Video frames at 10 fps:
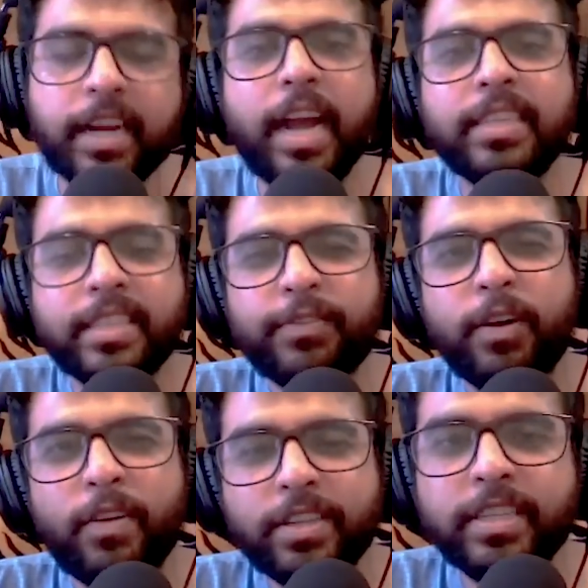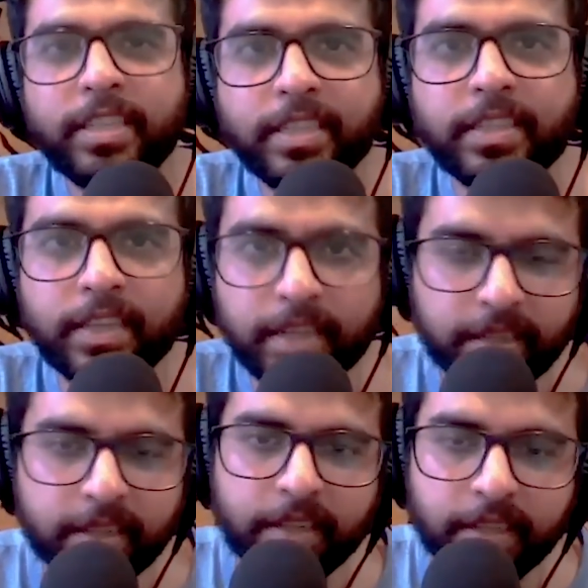thank uh, guys if you're watching this uh,
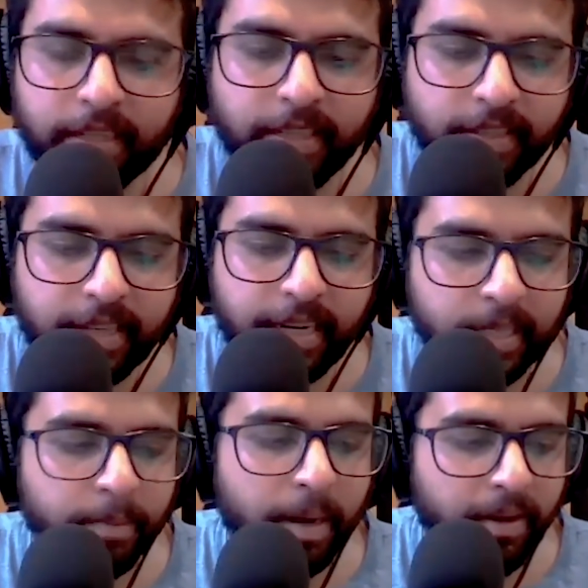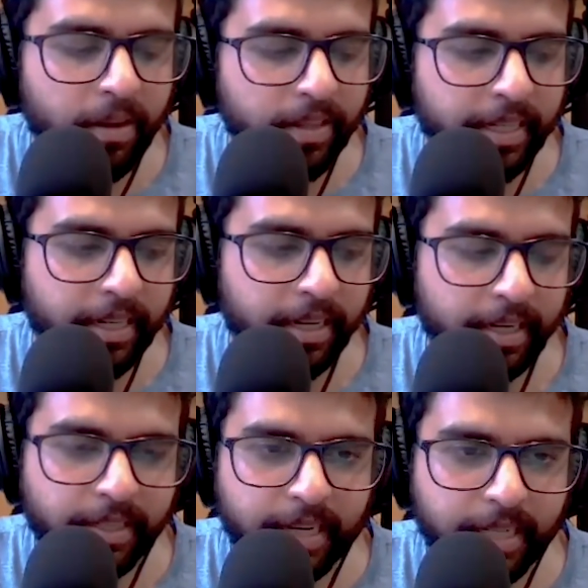uh, he's Crazy Baba on the
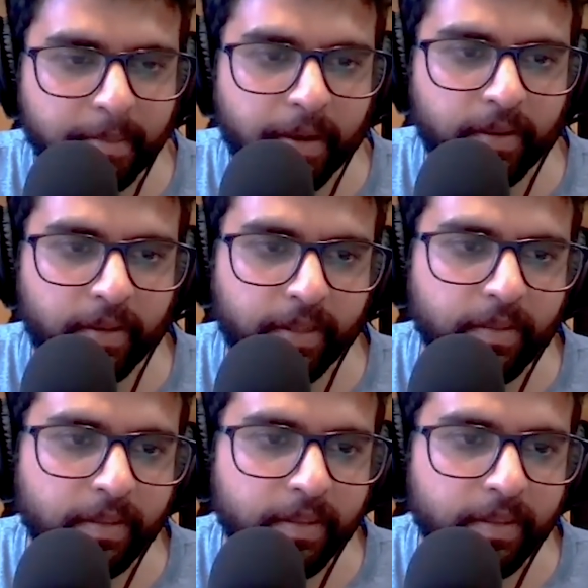internet it's Crazy Baba only no